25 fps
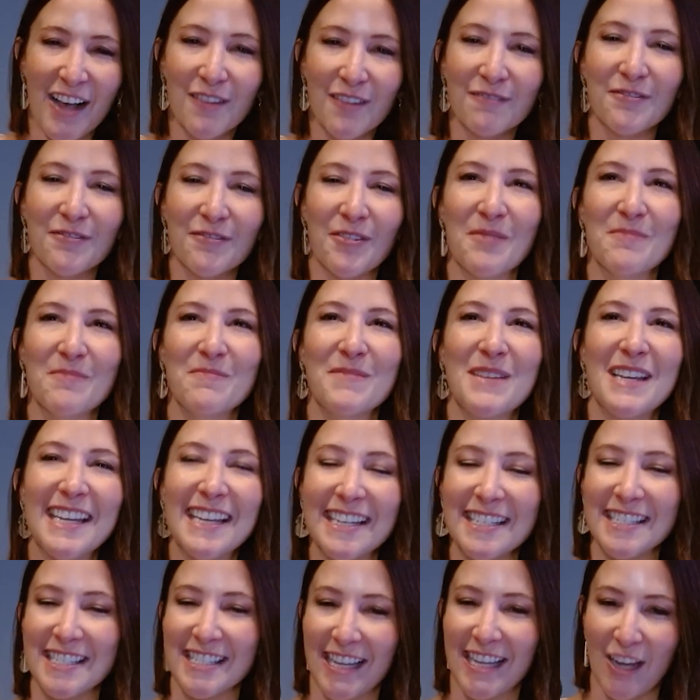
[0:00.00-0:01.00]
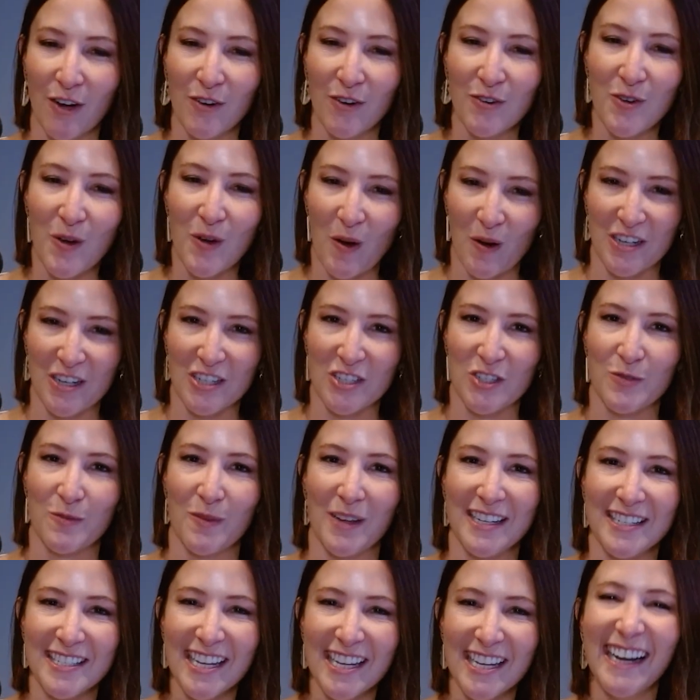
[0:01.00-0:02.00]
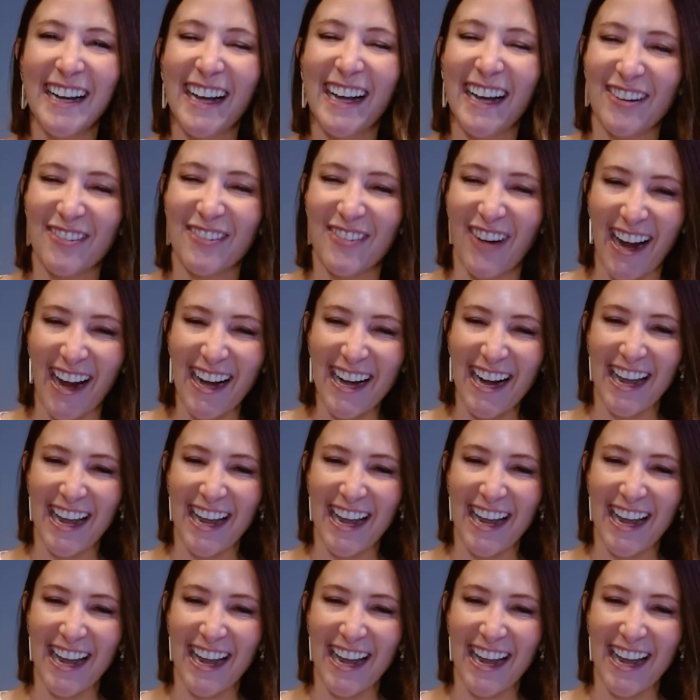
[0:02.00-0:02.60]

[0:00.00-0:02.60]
For me, it's like nourishment, right?